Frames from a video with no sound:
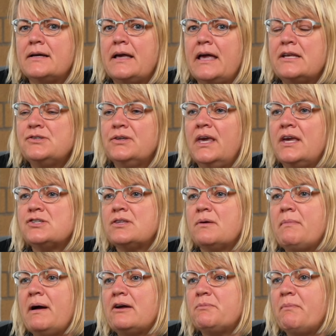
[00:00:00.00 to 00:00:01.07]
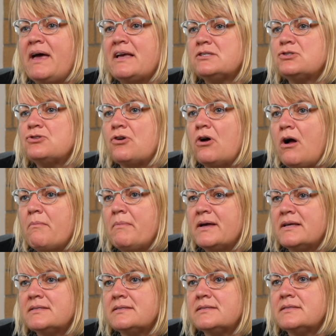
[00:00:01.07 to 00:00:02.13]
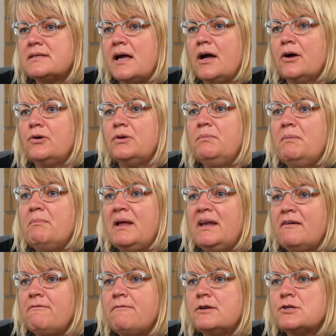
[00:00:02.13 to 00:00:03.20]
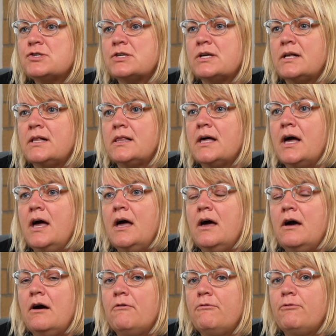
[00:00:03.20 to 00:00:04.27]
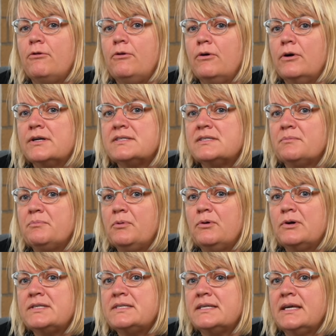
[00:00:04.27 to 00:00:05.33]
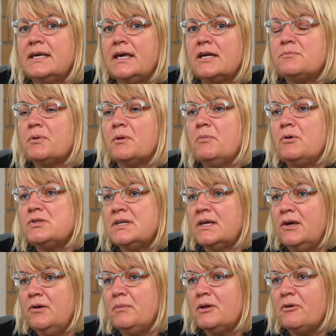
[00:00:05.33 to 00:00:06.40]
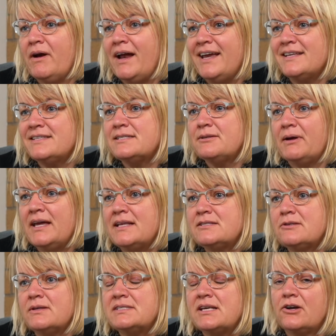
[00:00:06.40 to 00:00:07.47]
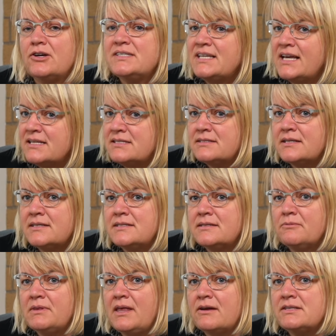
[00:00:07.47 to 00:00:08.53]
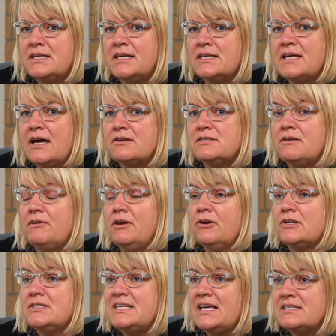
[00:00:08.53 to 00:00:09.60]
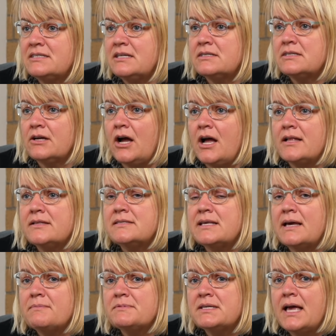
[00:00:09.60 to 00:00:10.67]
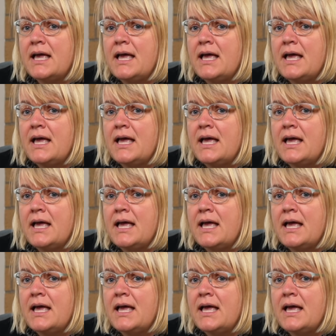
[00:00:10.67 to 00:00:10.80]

education about past traumas could be beneficial for supporting and promoting human rights, right? So it's a contested, without any doubt, it's a very contested concept.